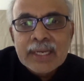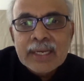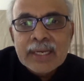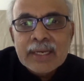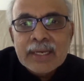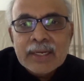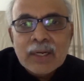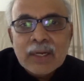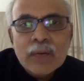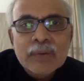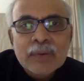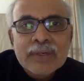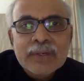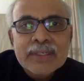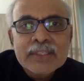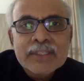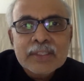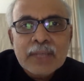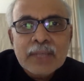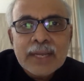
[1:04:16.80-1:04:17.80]
around
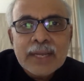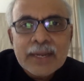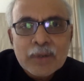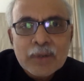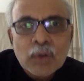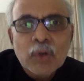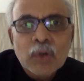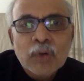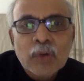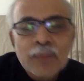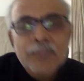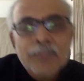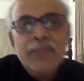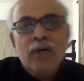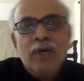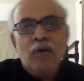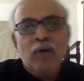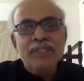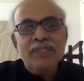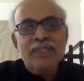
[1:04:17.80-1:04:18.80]
it? I know,
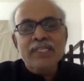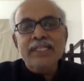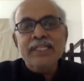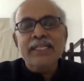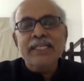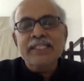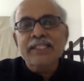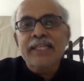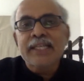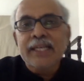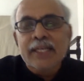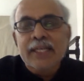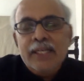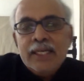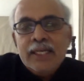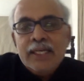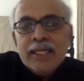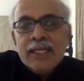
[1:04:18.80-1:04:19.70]
obviously, that's a